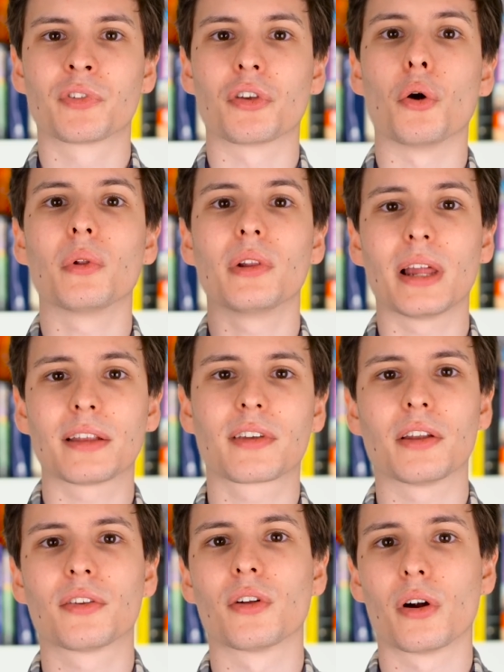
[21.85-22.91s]
So let's
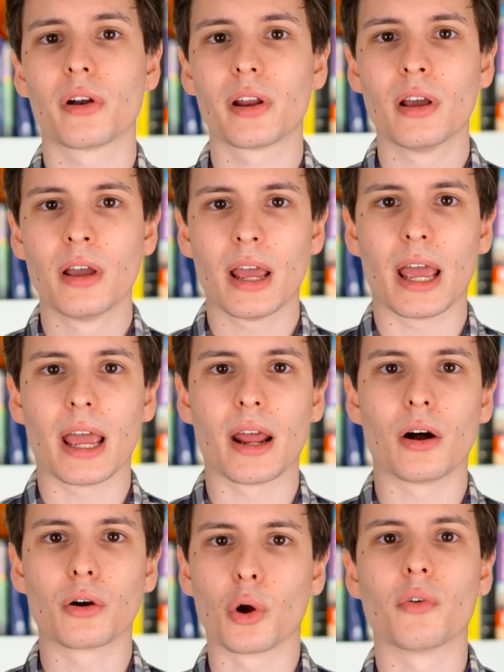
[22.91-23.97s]
get started, and
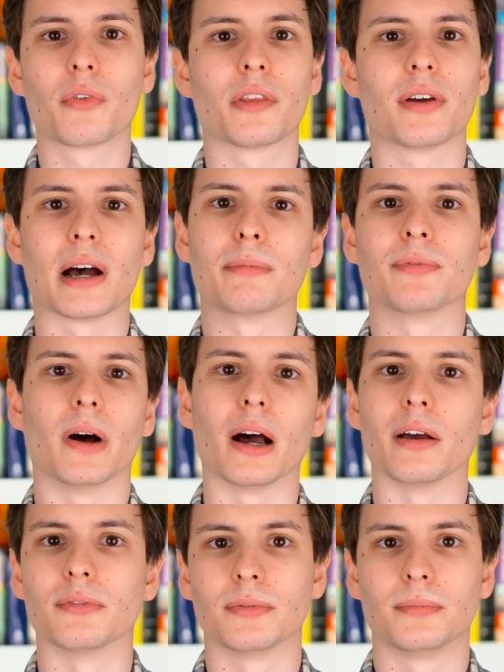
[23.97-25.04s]
I'll go over the top
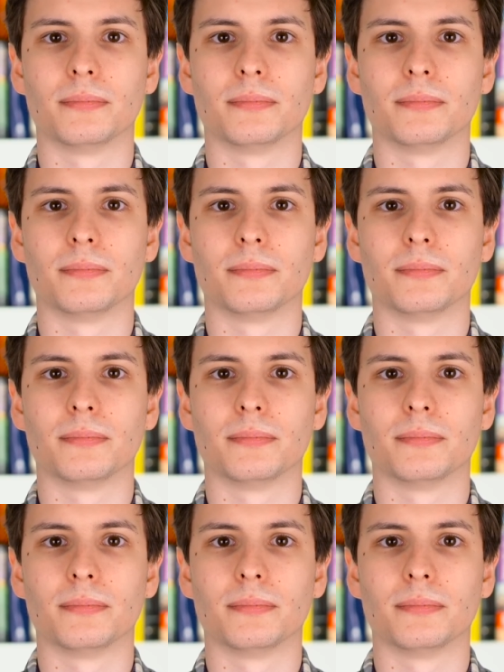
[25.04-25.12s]
5.